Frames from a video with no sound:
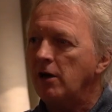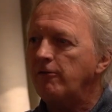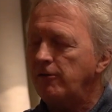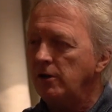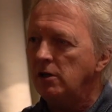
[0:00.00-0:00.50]
I
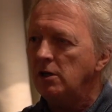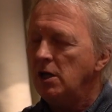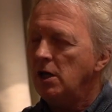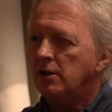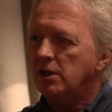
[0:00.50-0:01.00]
feel
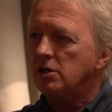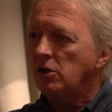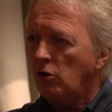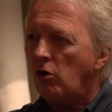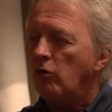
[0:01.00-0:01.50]
that
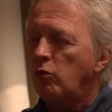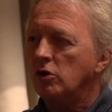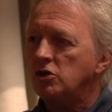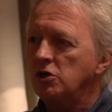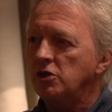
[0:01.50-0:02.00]
a lot of
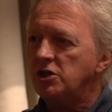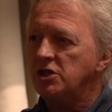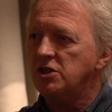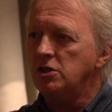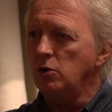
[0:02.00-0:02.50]
what
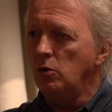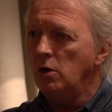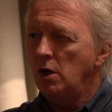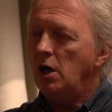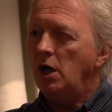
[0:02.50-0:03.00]
churches do